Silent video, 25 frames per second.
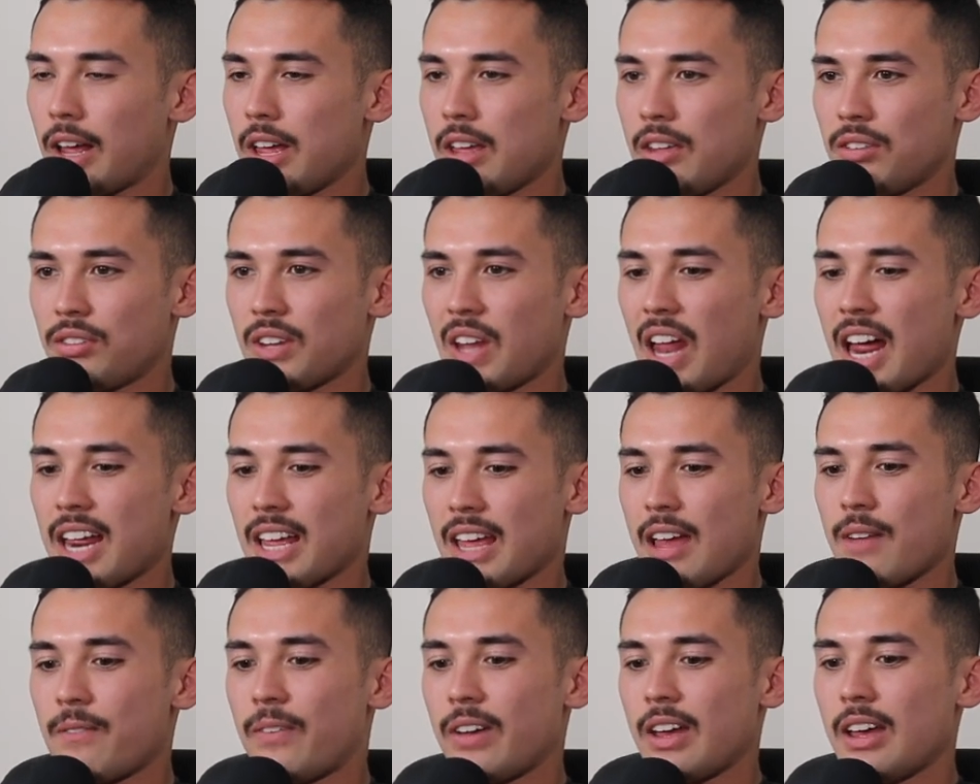He's
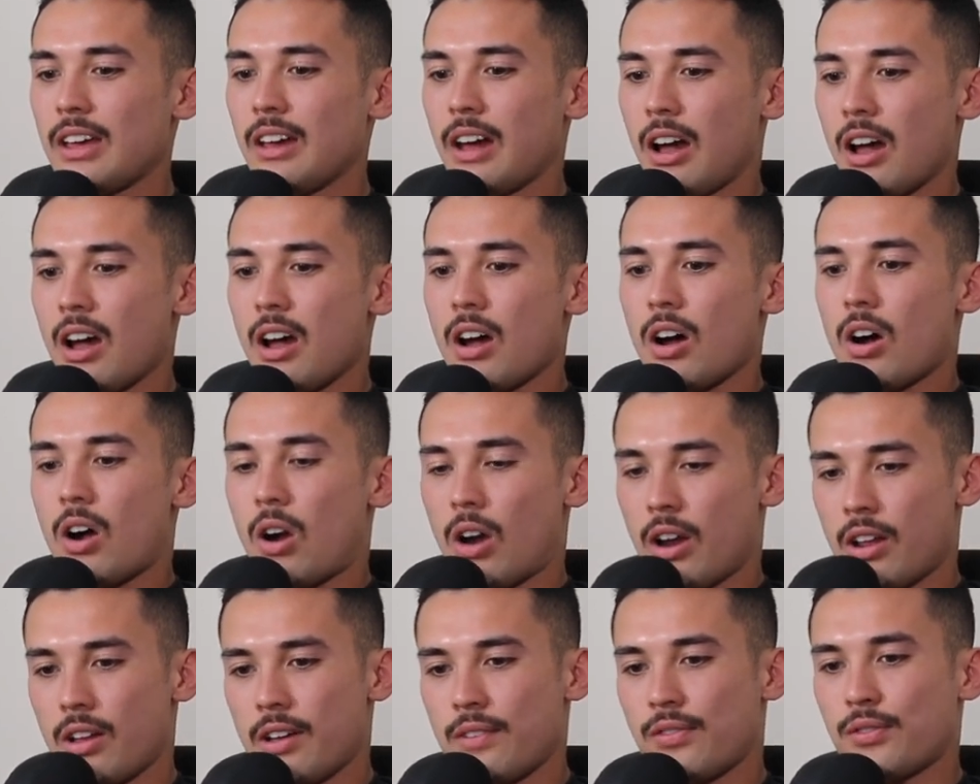like if he,
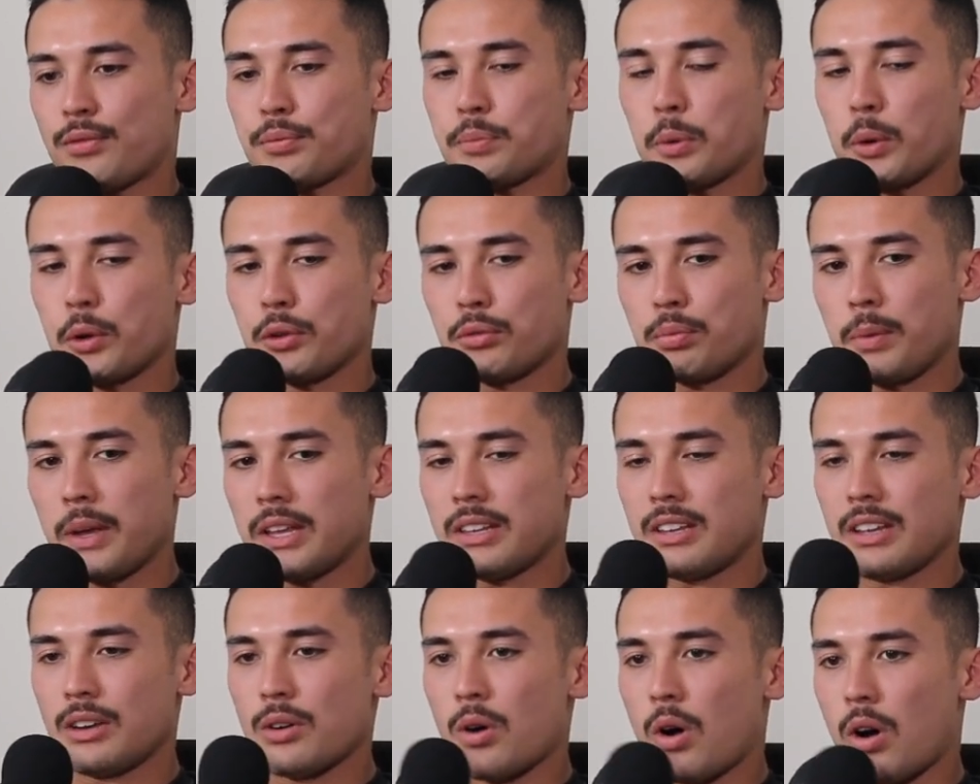if
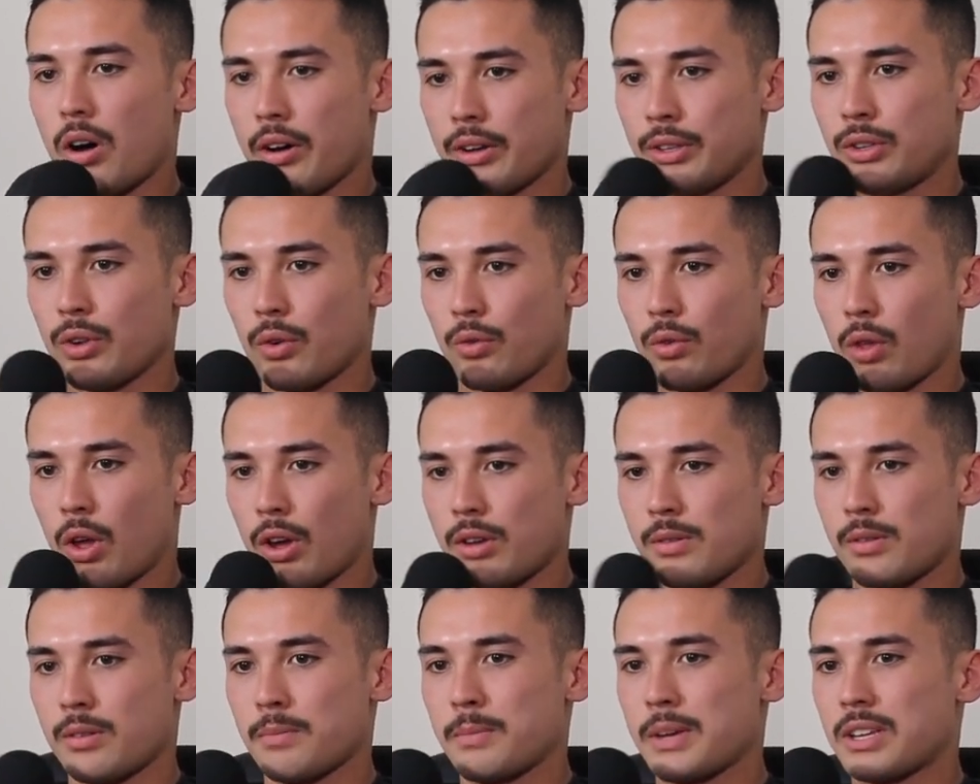Sportsbet did odds of
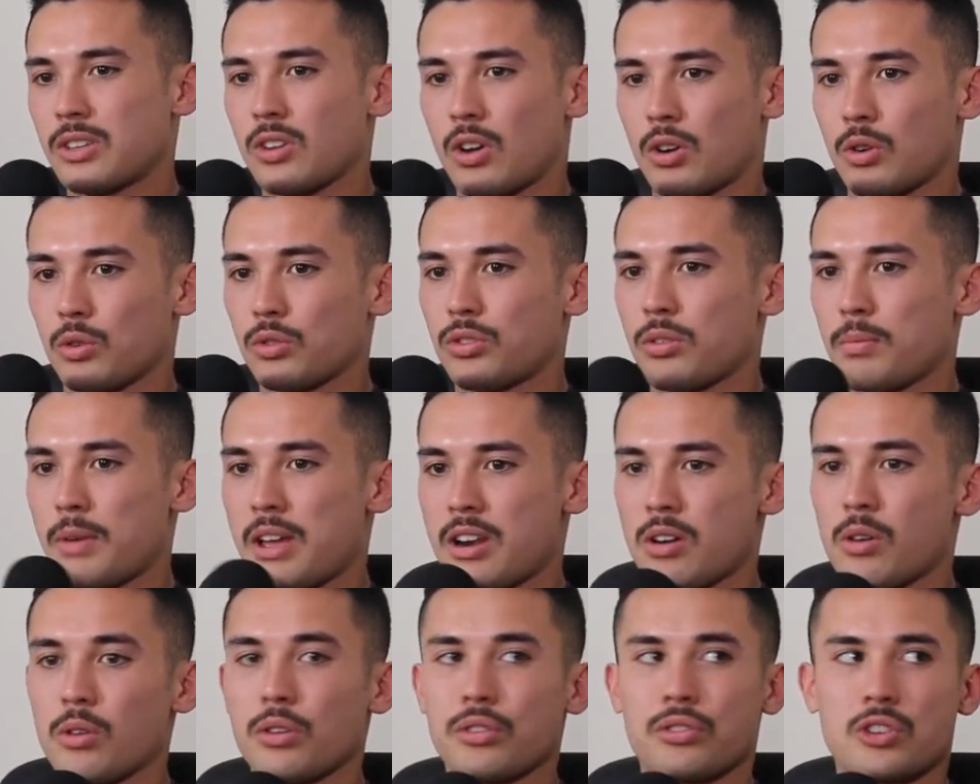Logan McDonald to be
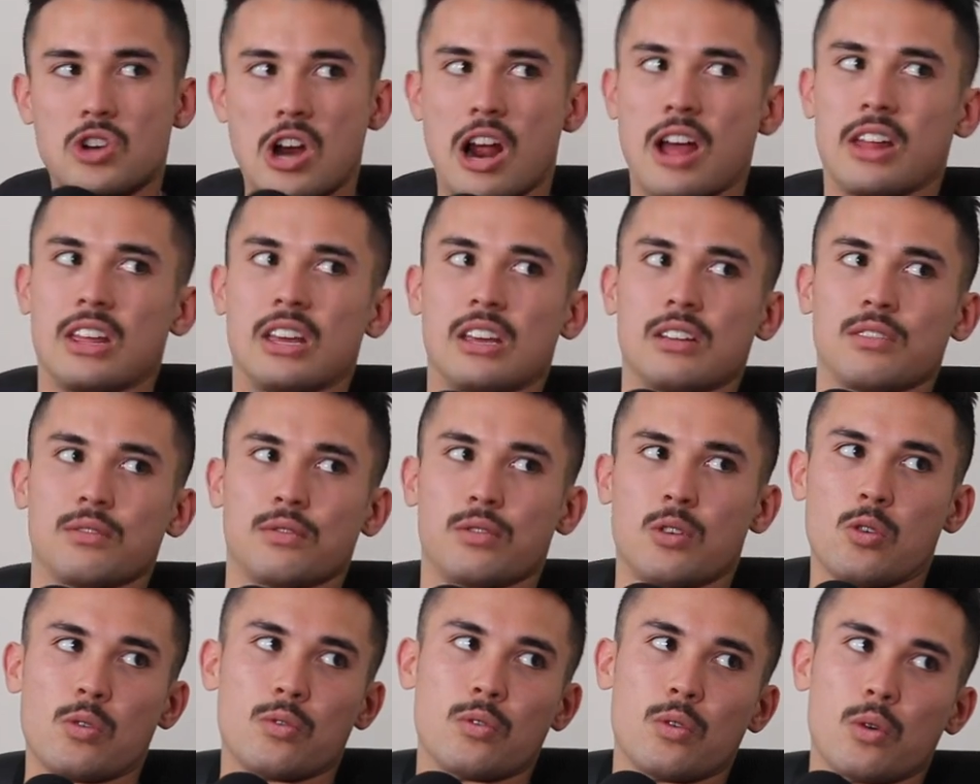an All Australian
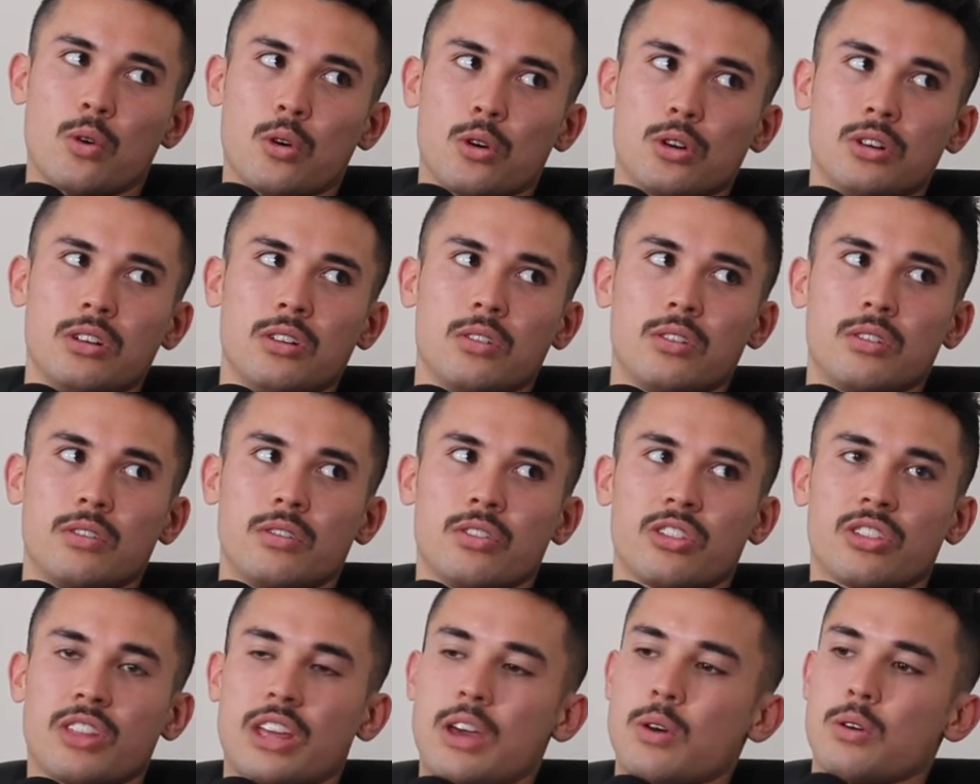full forward,
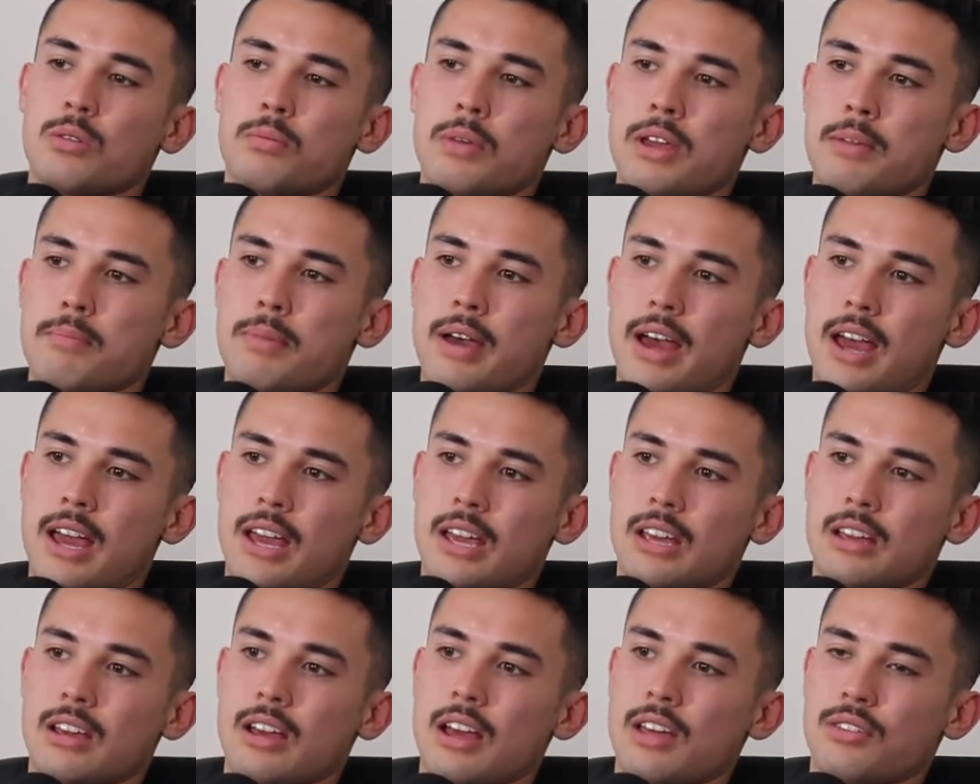he would be
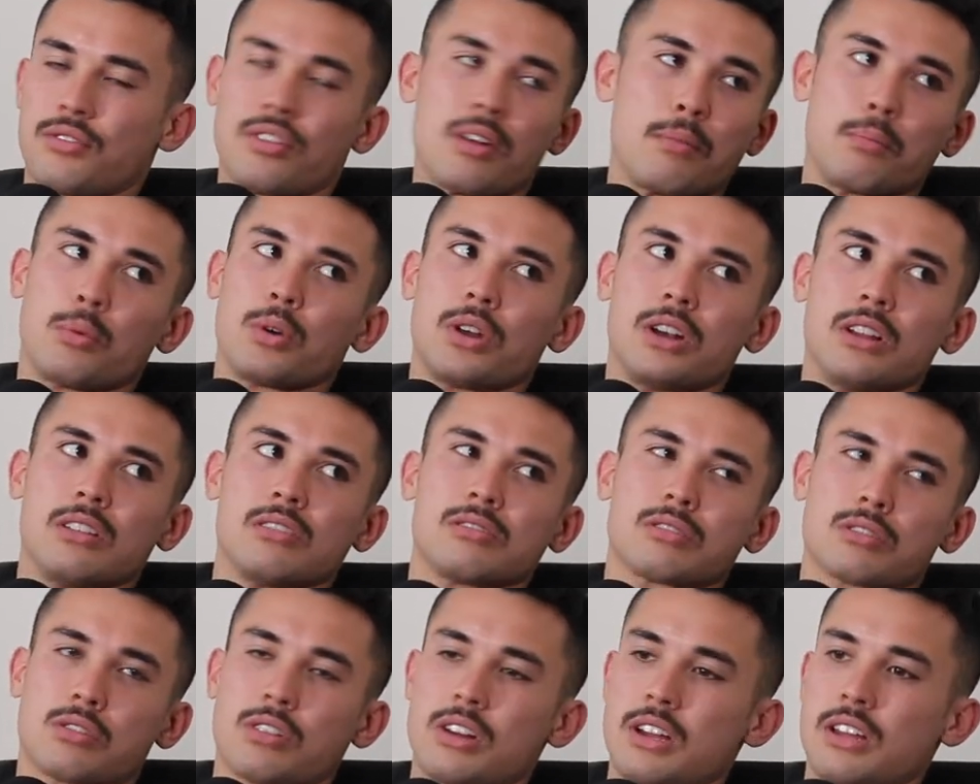paying at some point in
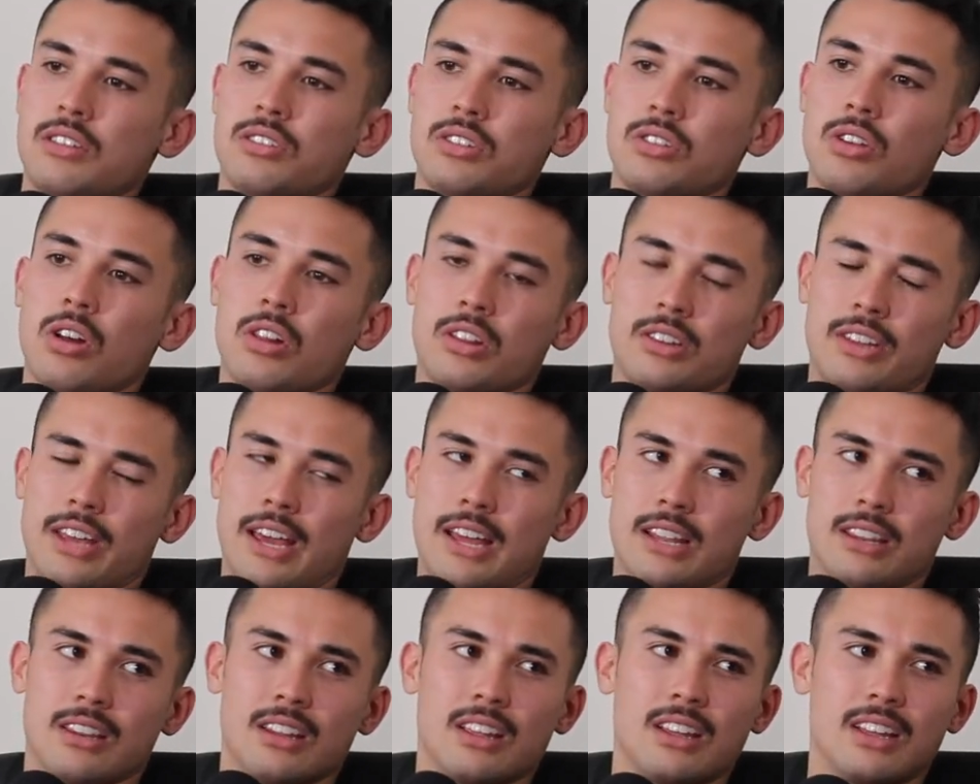his career. He's a dollar
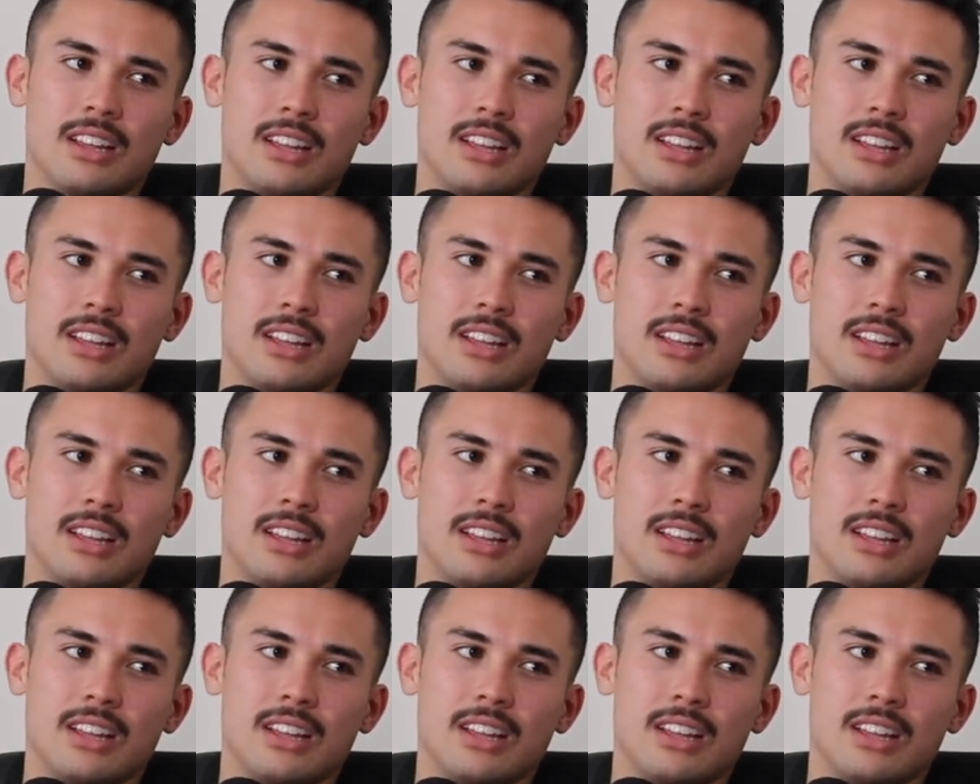ten.